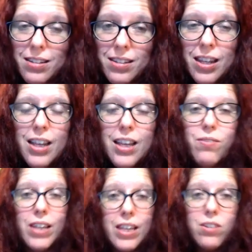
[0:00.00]
If it
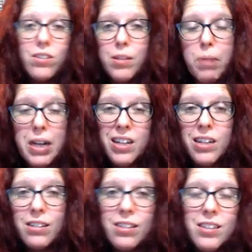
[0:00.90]
kills the
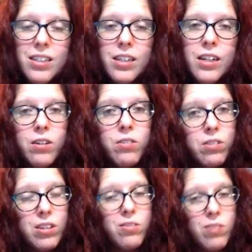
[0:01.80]
bugs, you
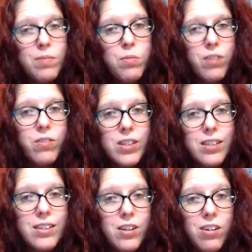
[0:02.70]
run more risk
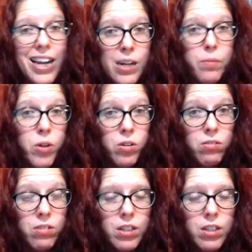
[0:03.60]
because they're animal.